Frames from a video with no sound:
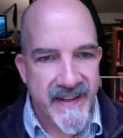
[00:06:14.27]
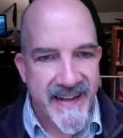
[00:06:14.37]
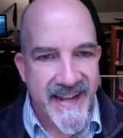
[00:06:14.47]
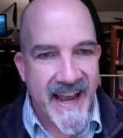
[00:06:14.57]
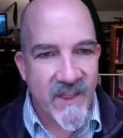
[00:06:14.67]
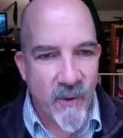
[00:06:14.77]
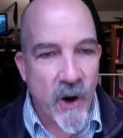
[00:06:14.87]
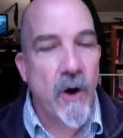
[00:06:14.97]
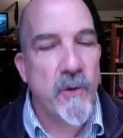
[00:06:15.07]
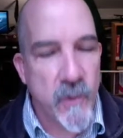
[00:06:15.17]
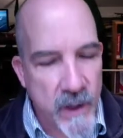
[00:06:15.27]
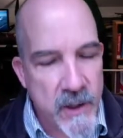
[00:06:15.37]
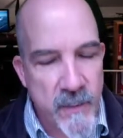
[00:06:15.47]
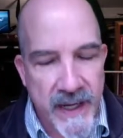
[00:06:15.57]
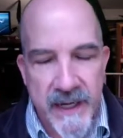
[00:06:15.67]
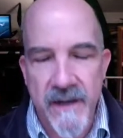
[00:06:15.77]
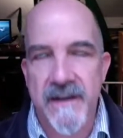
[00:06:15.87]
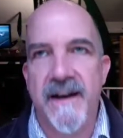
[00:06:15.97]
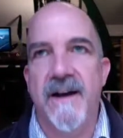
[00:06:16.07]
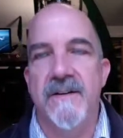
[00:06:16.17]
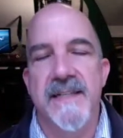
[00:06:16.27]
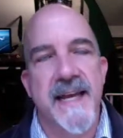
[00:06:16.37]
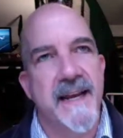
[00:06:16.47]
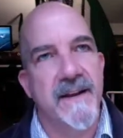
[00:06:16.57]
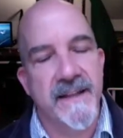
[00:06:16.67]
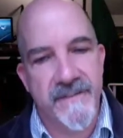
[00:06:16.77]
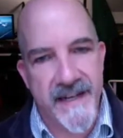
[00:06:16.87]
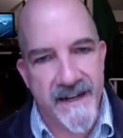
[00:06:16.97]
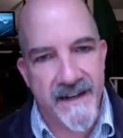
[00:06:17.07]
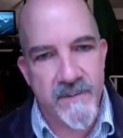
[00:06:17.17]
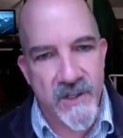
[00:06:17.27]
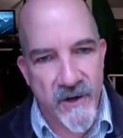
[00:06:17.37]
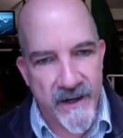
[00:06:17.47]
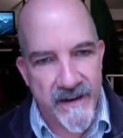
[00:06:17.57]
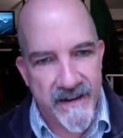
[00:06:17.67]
Yeah, the one in your backyard. Oh, dang, I left it out. I'm sorry.